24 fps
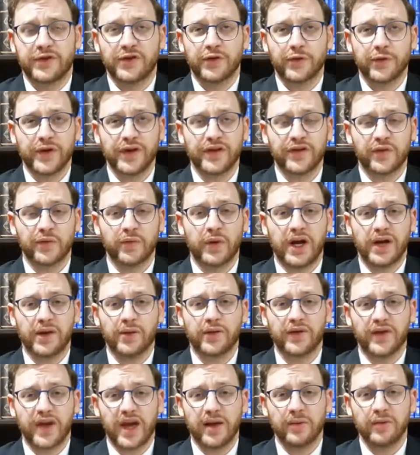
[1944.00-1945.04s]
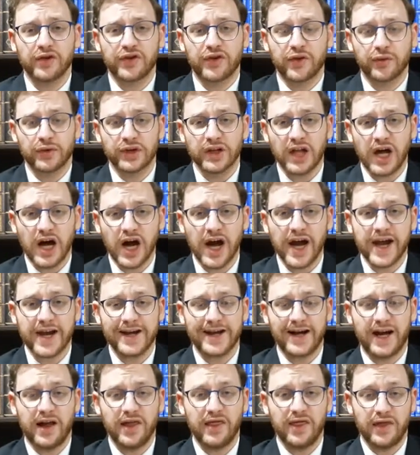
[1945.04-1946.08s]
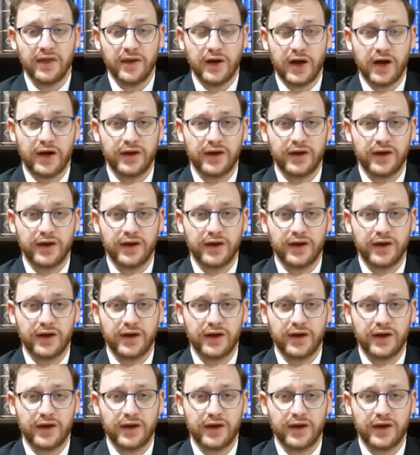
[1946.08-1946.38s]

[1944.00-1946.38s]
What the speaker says: reason why he was able to rely on